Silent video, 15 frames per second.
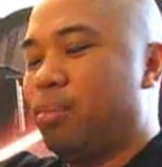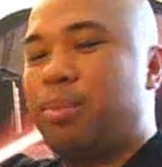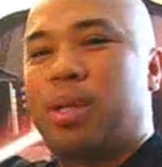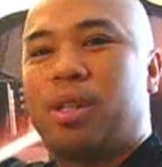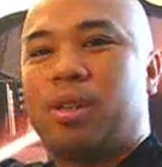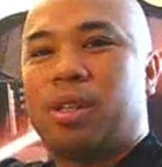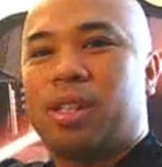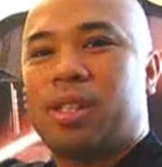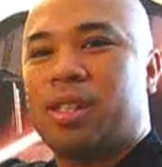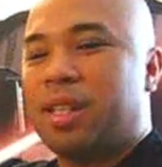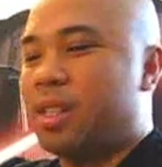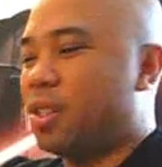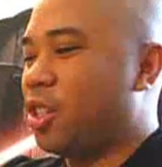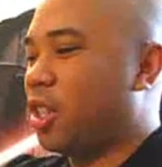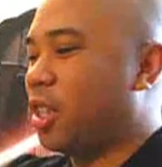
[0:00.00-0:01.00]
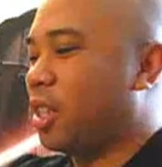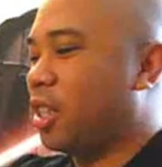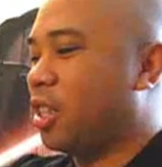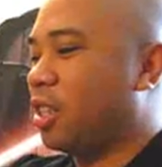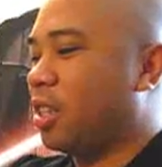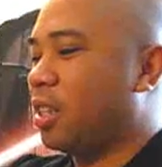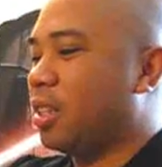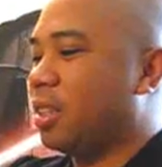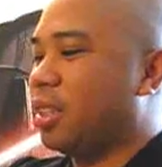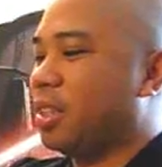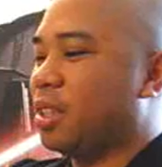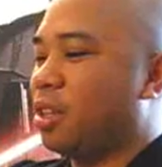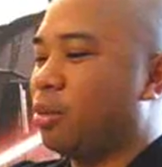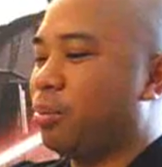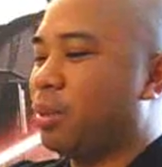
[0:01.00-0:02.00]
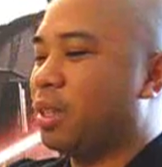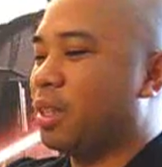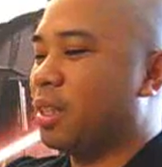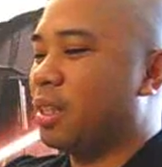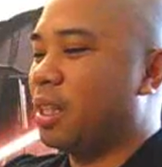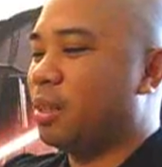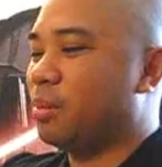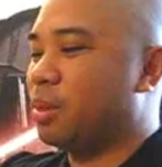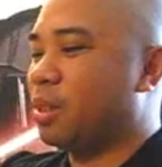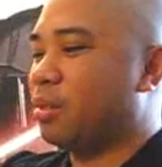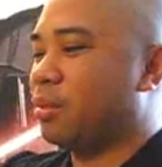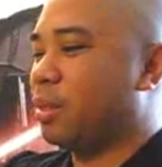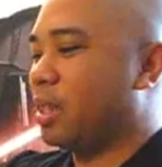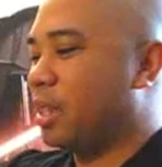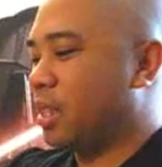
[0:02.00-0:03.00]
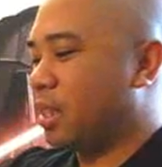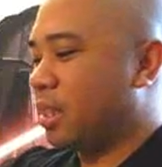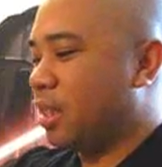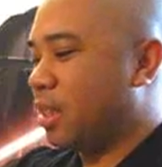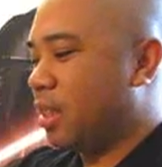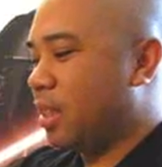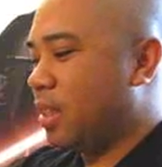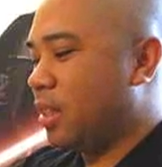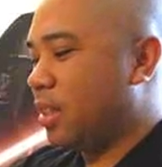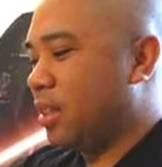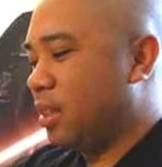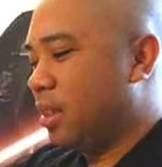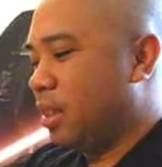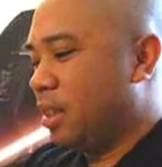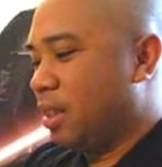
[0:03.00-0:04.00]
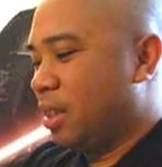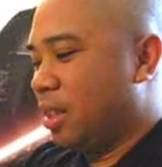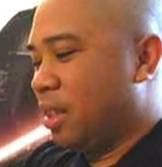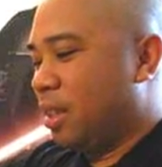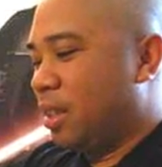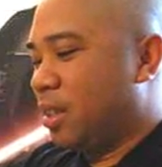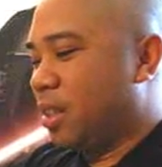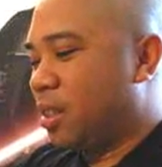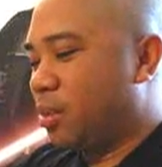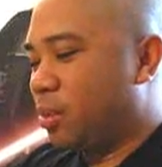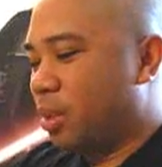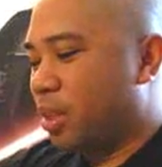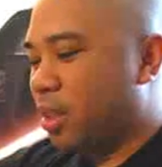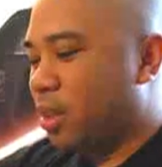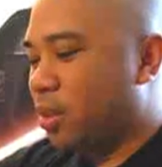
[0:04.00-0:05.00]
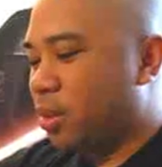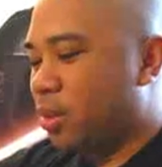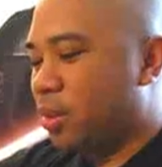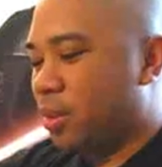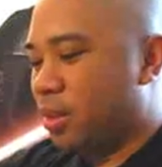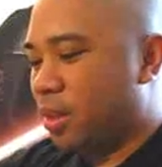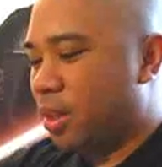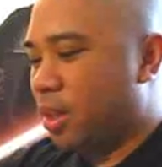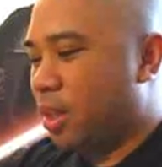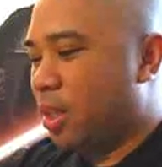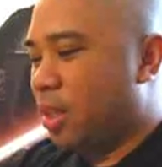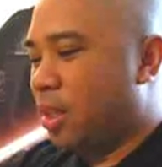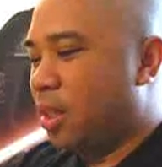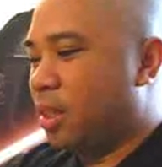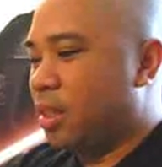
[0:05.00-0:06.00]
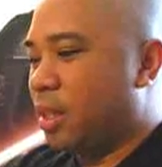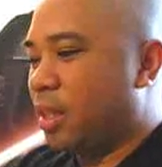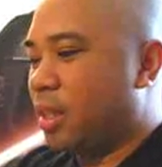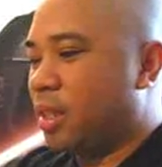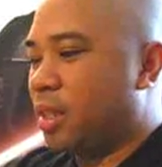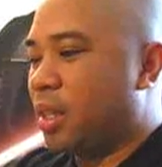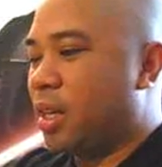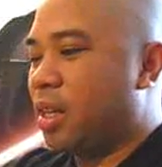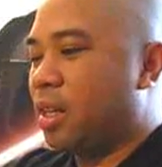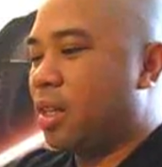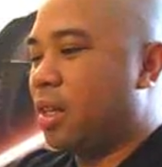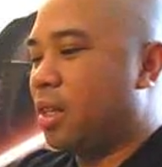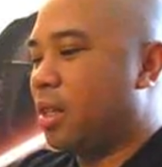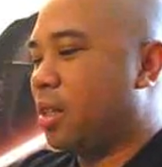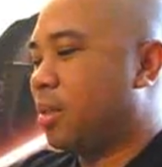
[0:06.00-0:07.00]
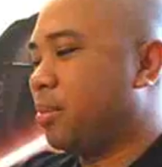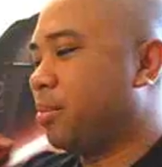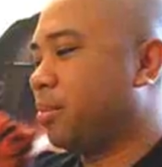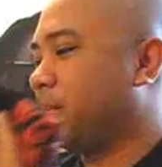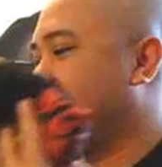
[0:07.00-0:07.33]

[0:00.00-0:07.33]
Pinoy-centric shirt. Let's open this up so we can see. Looks really cool. Looks like it's got a um,